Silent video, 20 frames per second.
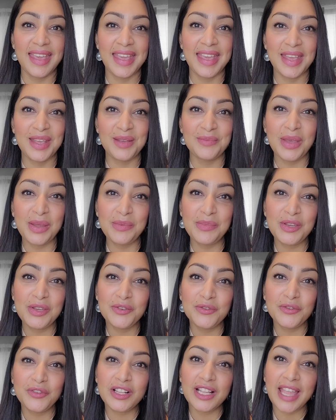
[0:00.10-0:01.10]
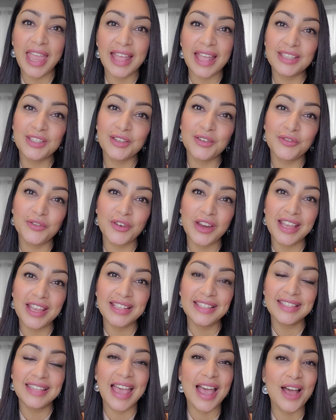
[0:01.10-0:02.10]
Hey my beautiful Cancer
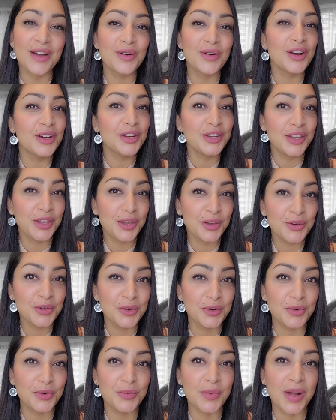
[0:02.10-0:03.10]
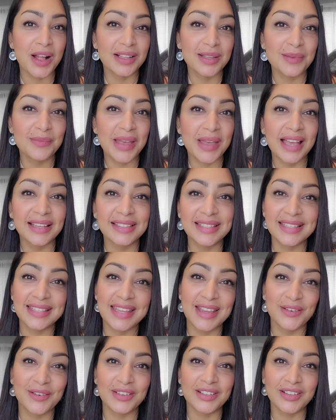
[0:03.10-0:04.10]
friends, how are you? Welcome back to
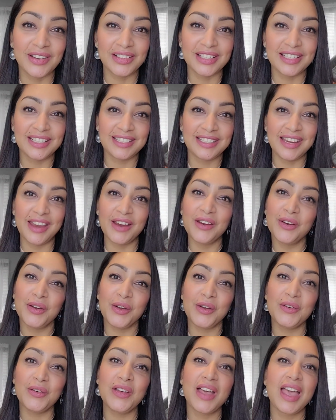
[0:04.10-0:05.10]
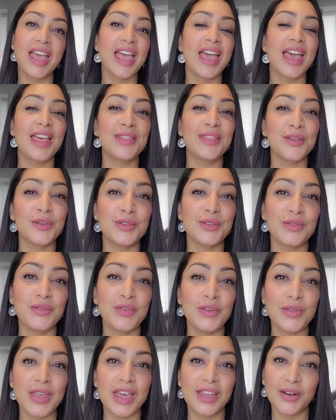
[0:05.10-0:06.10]
Sacred Knowledge Tarot, and those of
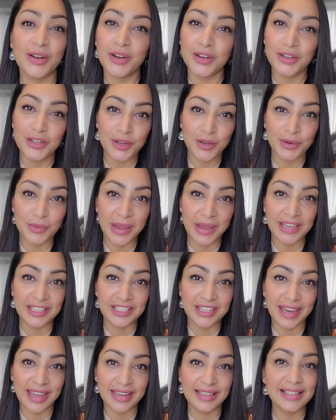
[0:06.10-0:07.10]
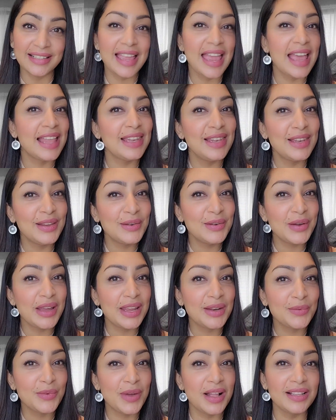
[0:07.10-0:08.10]
you that are new to my channel, hello
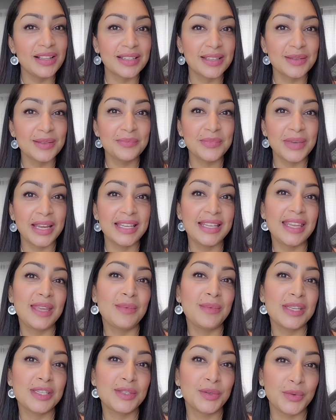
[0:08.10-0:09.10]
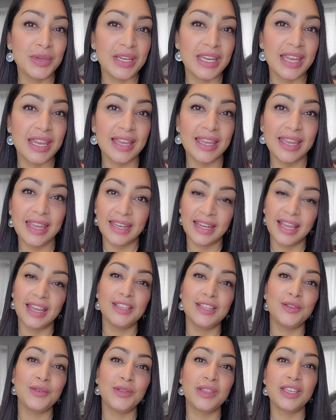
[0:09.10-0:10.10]
and welcome. My name is Ria and I
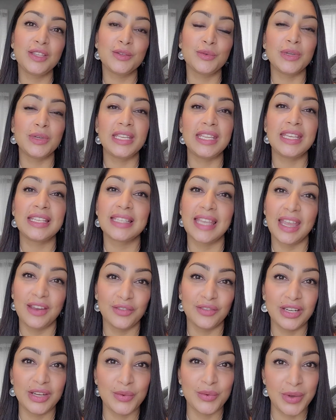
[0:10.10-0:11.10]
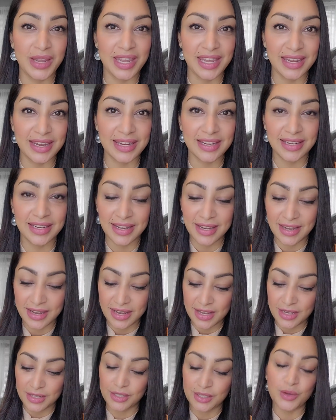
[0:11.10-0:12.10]
do these readings every week.
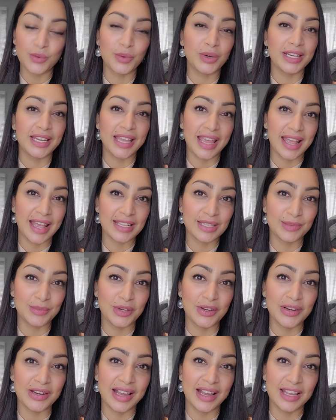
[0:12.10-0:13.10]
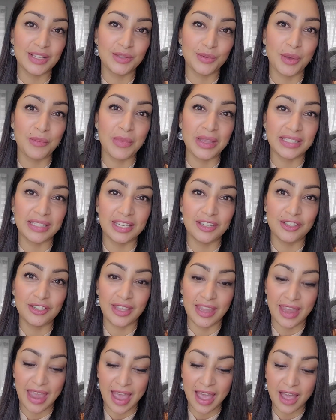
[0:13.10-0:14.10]
So we're going to ask Spirit Guides what message
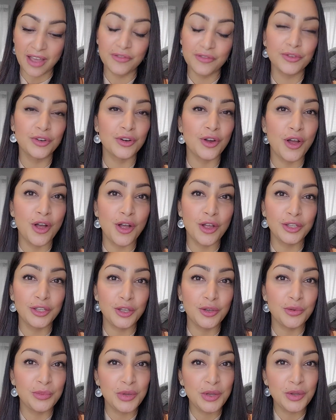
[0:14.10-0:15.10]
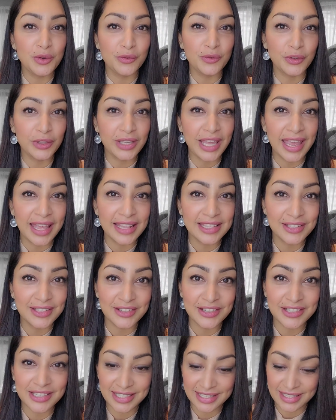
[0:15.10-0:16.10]
they have for all you beautiful
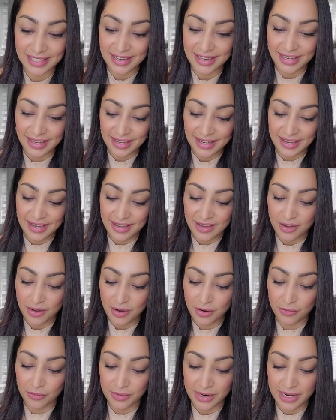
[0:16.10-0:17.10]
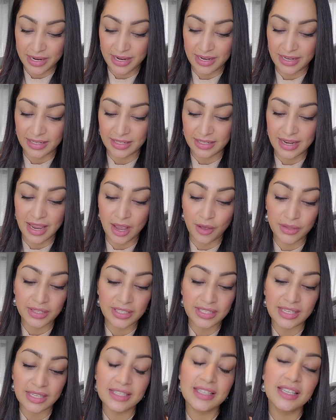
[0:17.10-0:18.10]
Cancers. All right, now
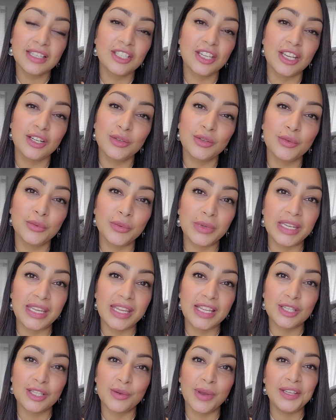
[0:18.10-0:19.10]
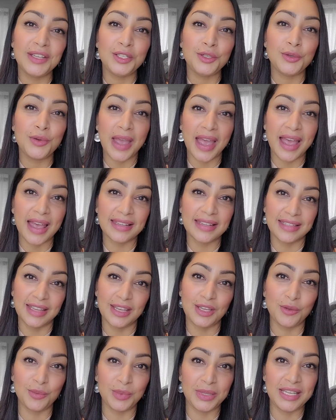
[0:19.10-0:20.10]
this is a general reading, so I do ask
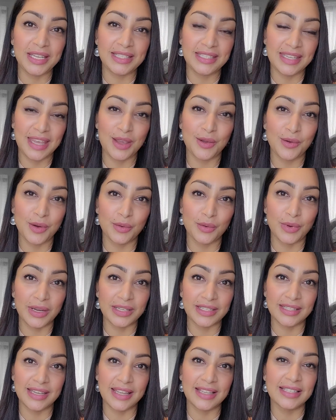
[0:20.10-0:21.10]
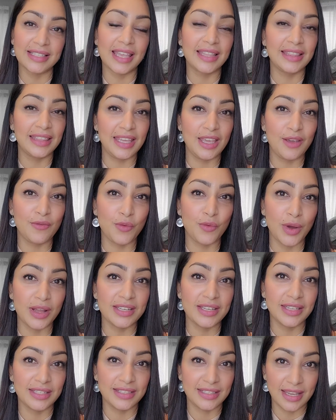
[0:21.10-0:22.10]
that you please take what resonates and leave what
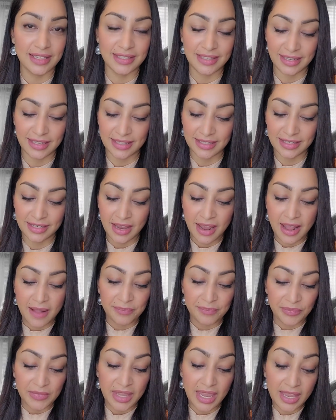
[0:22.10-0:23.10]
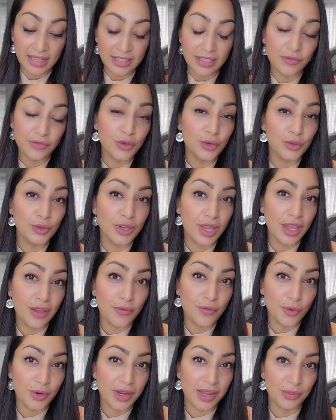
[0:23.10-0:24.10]
doesn't. And if you're looking
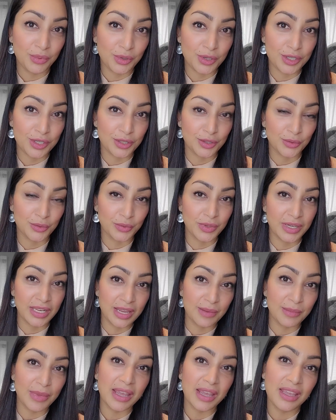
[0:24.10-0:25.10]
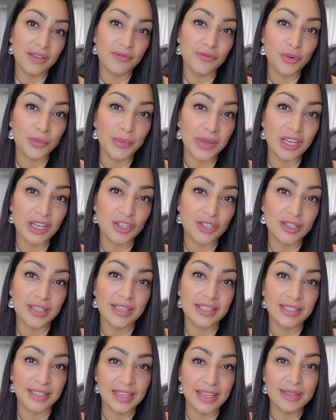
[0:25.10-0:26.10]
for a personal reading, my information
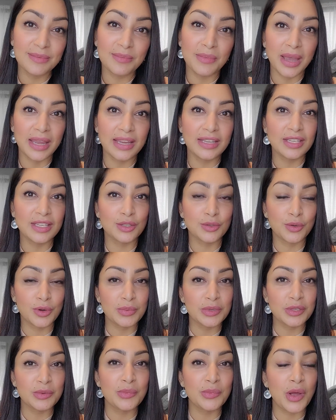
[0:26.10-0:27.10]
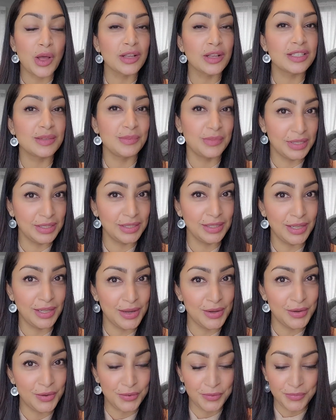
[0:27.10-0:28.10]
is in my description box
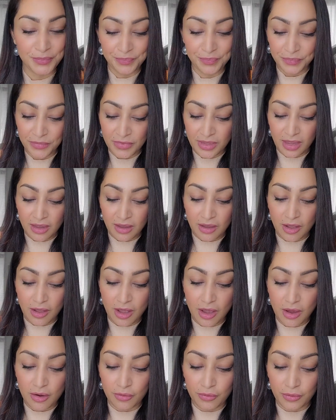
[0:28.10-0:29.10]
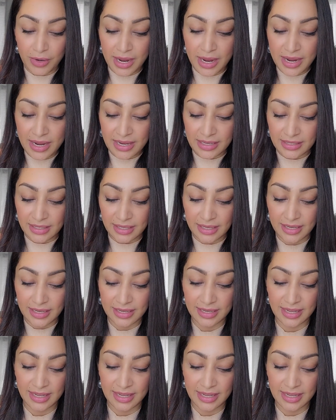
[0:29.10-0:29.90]
below. All right.